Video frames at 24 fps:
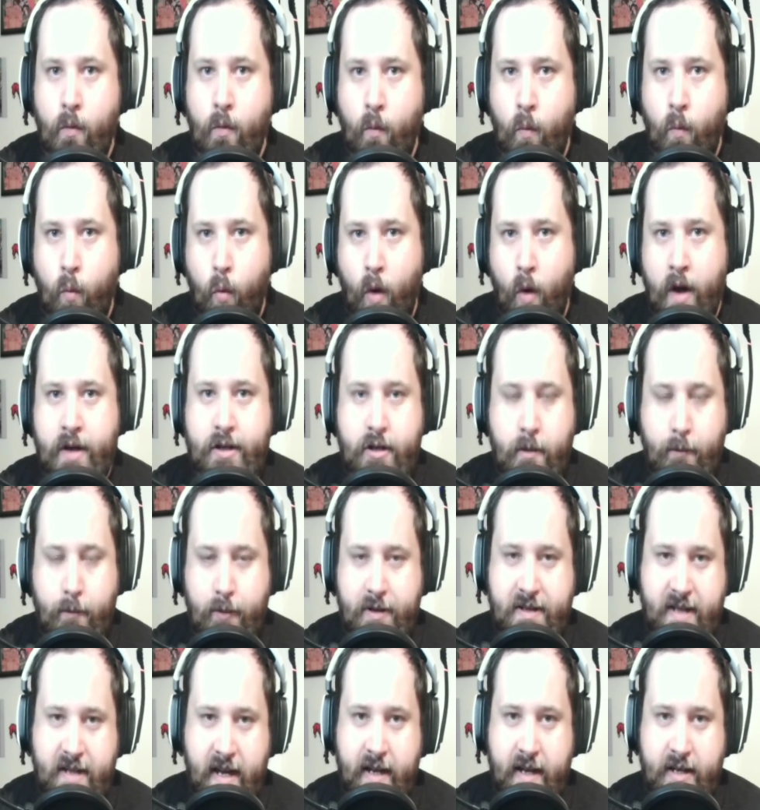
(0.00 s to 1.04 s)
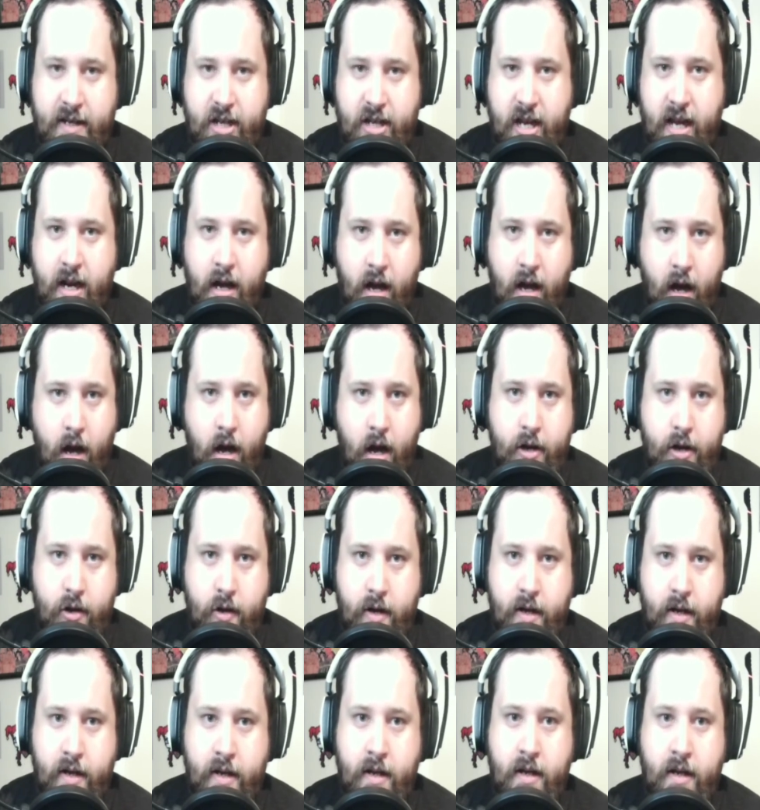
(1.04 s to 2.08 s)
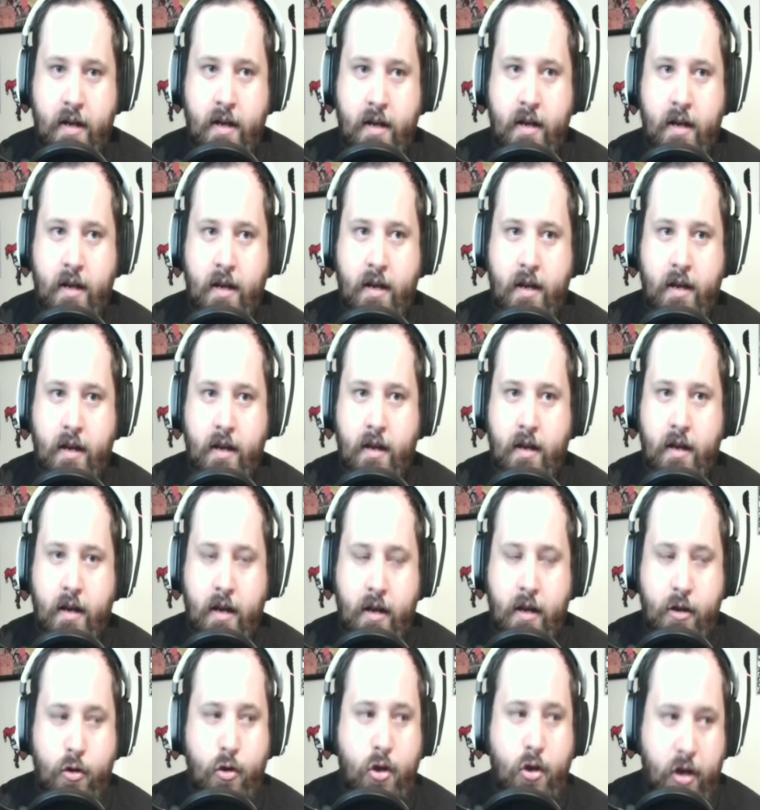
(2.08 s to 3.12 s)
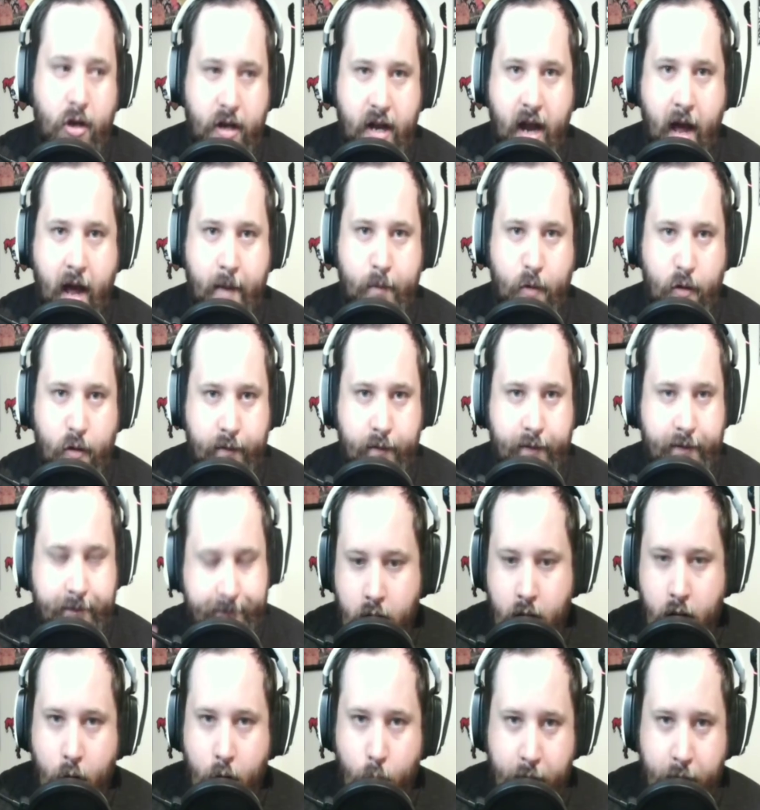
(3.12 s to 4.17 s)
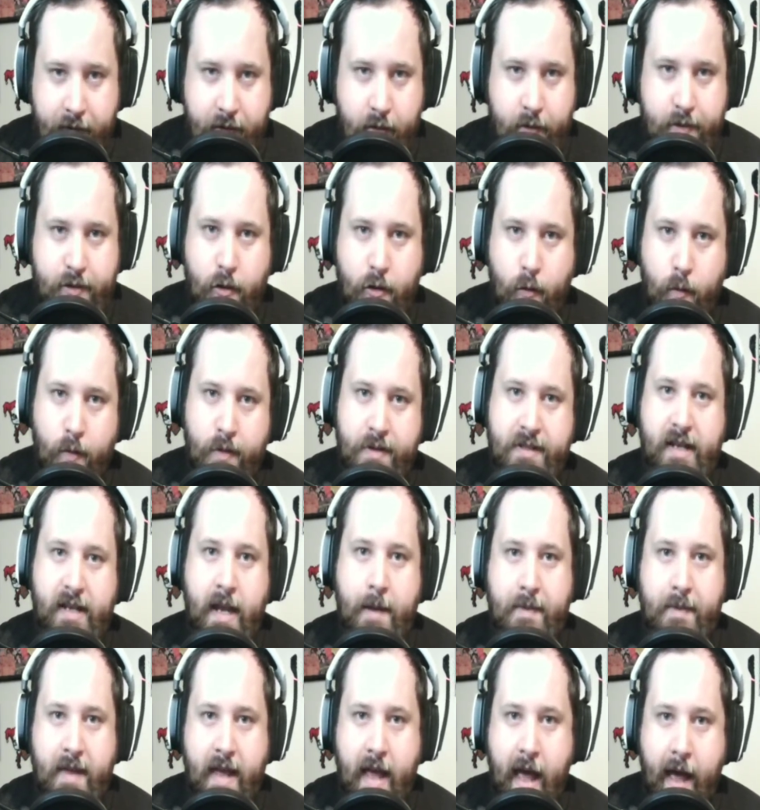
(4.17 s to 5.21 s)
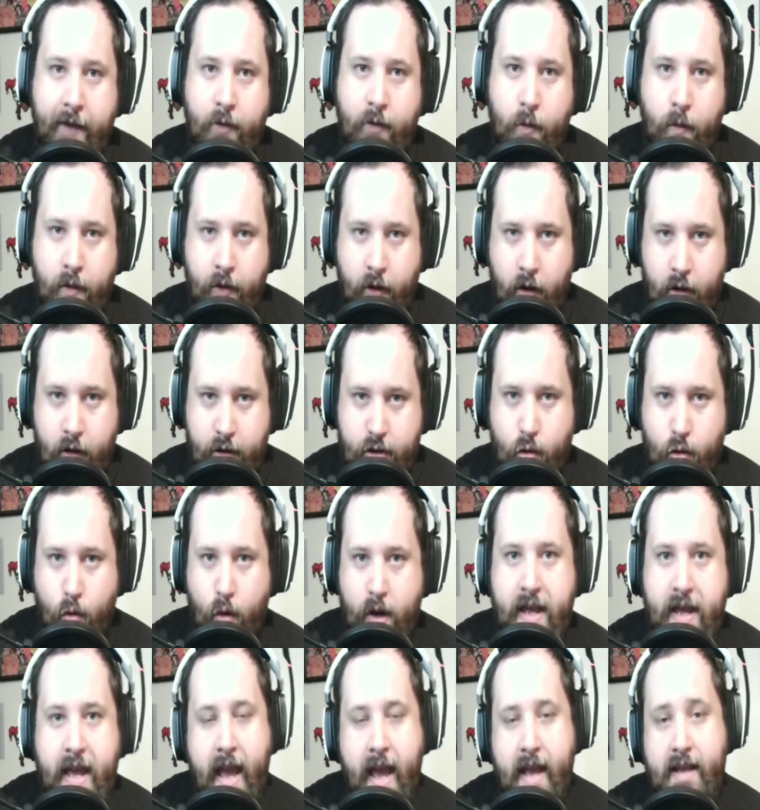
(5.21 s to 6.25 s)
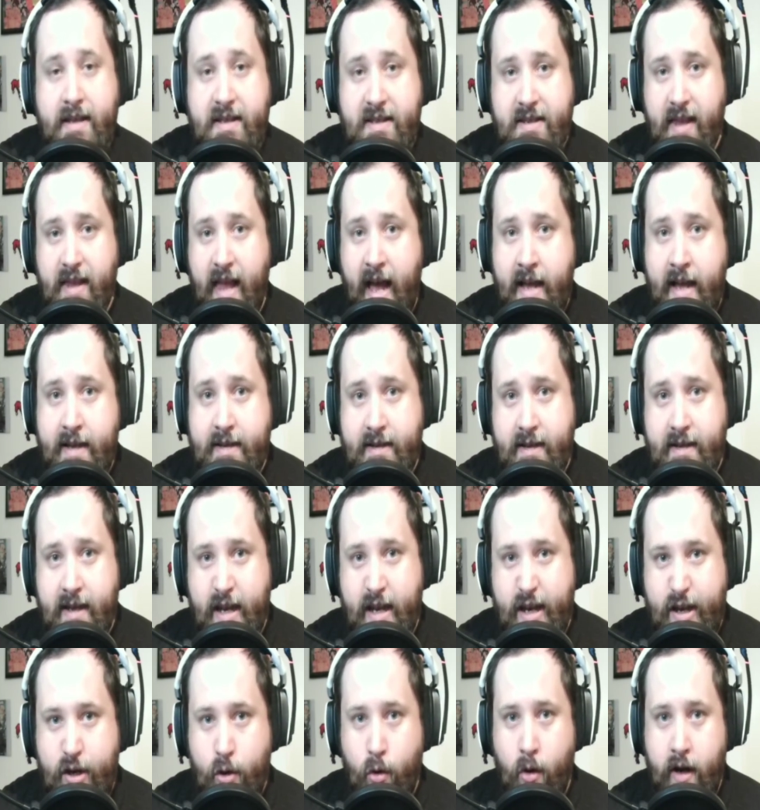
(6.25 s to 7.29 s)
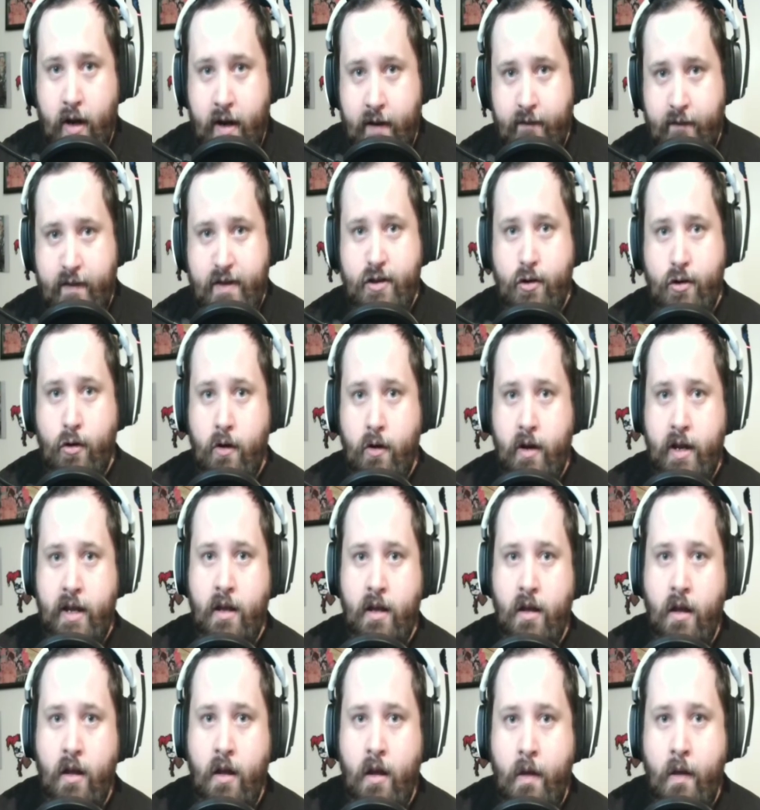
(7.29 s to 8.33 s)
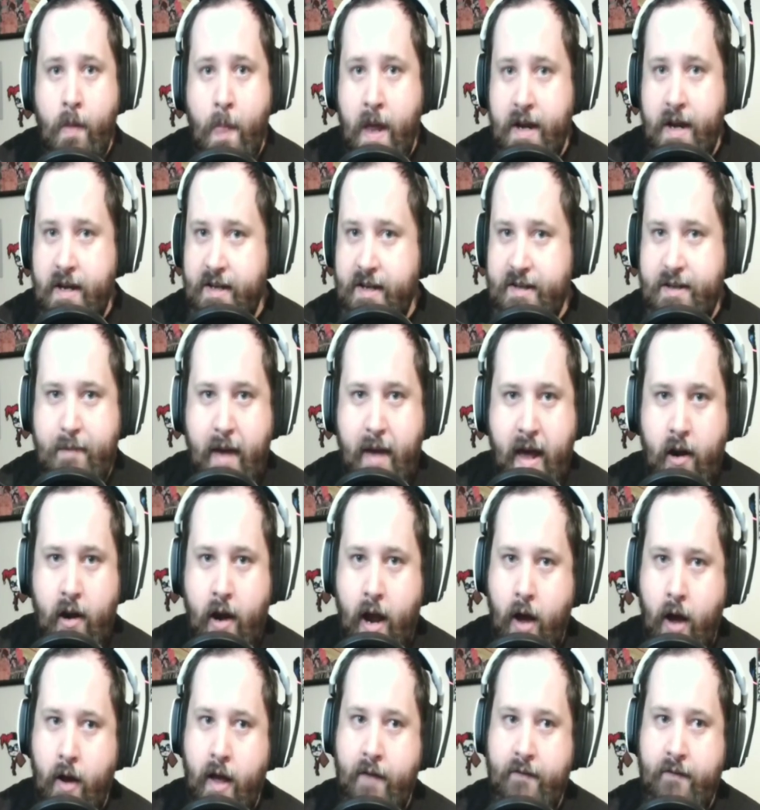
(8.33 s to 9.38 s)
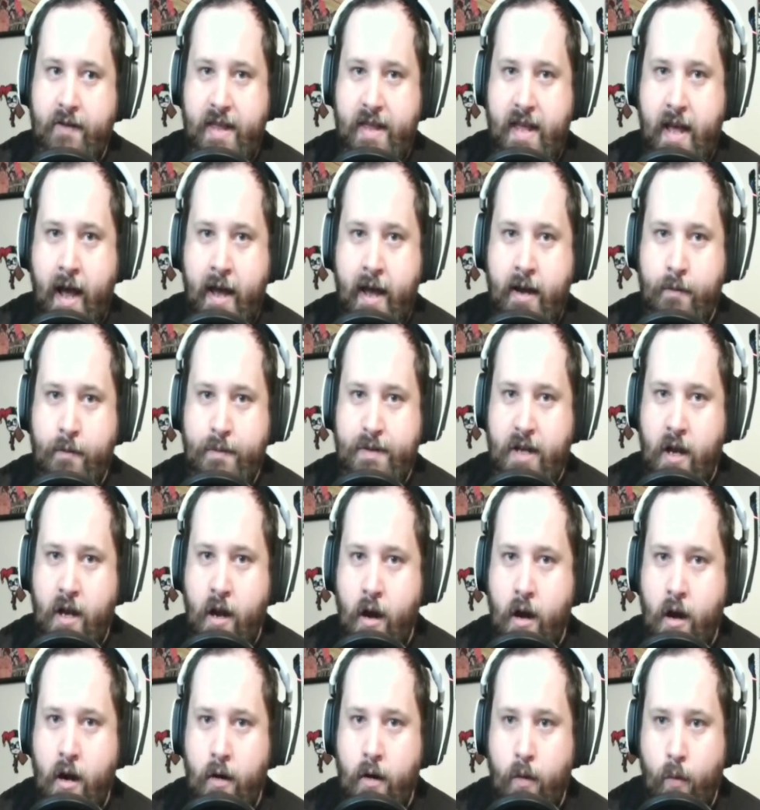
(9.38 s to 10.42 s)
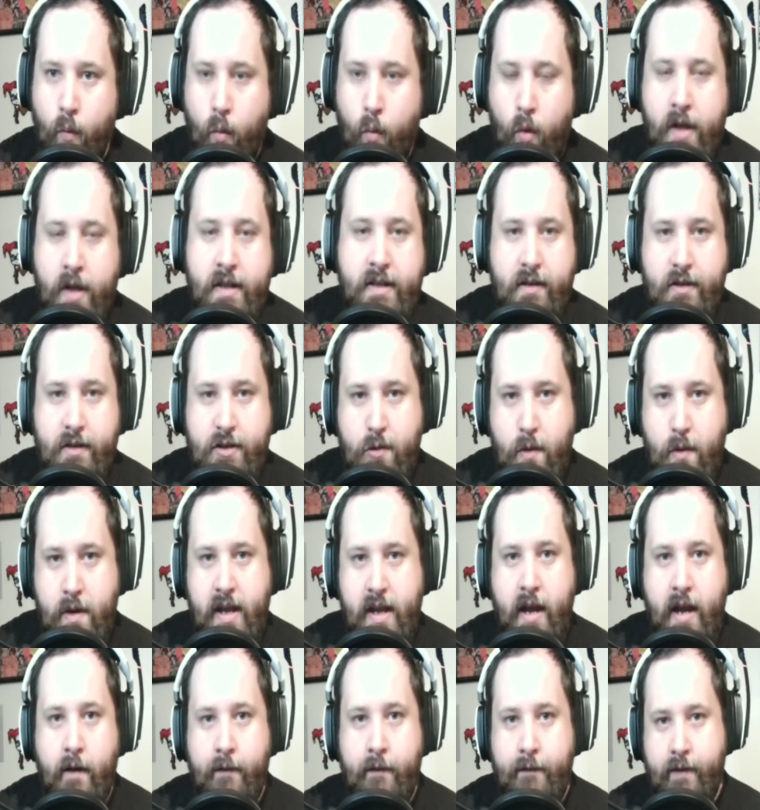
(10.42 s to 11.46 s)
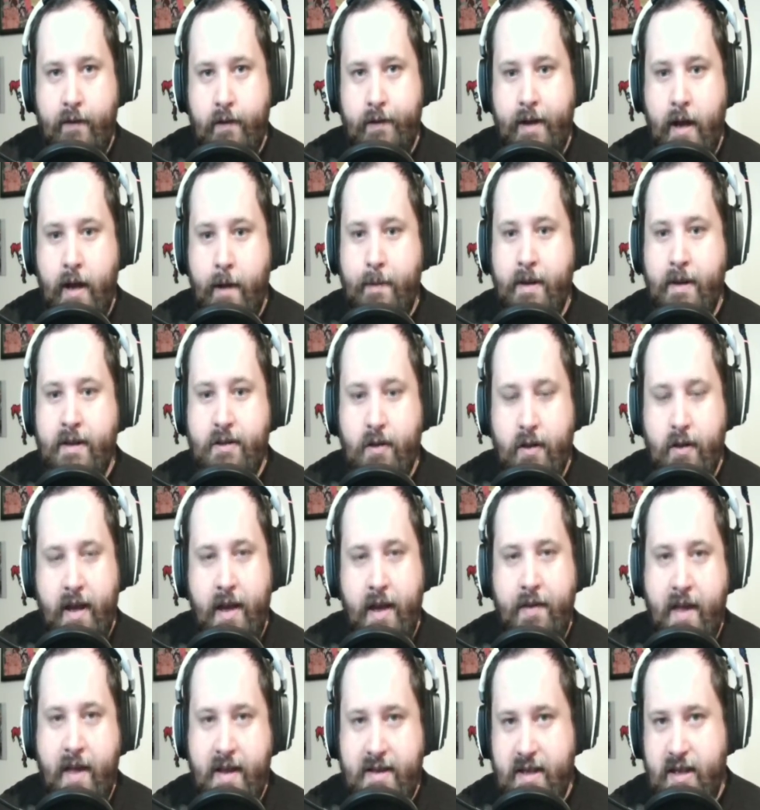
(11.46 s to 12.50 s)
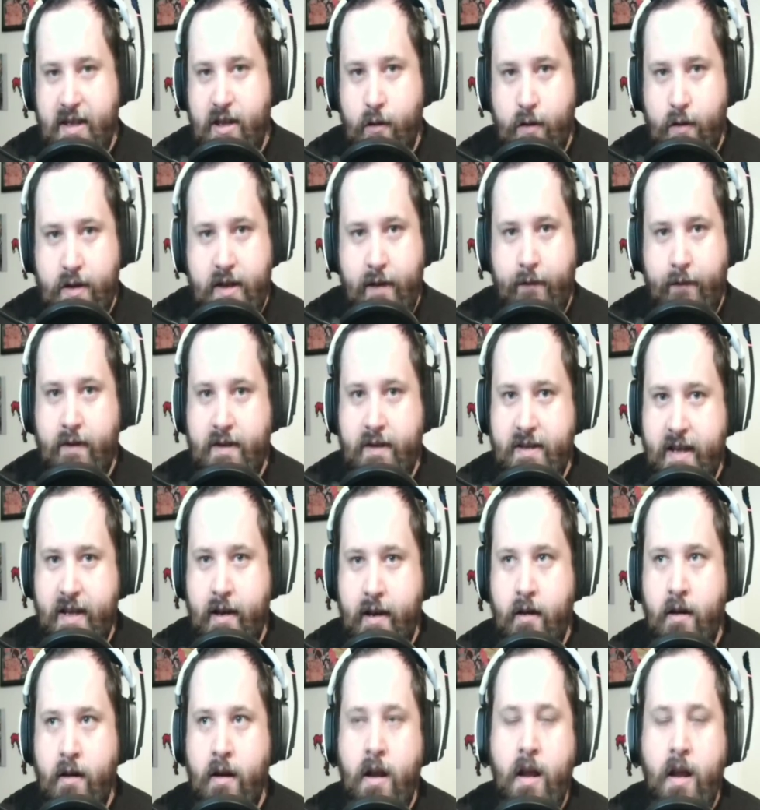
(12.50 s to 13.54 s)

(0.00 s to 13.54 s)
Once your percentage hit 100, you could not move. With old school RuneScape, they have it where there are 28 slots in your inventory. It doesn't matter how heavy the items are, once those 28 are filled up. And so again, that's a huge difference there.